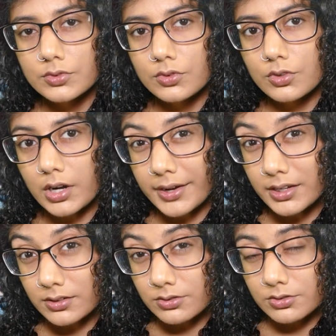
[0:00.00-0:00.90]
you like
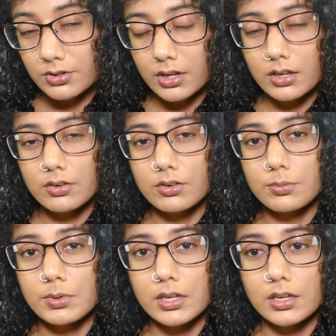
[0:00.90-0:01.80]
history? You could
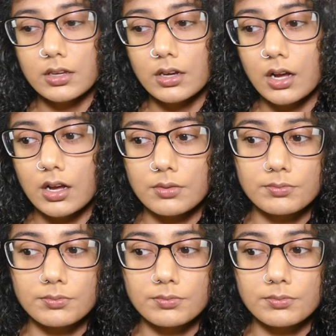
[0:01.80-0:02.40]
be a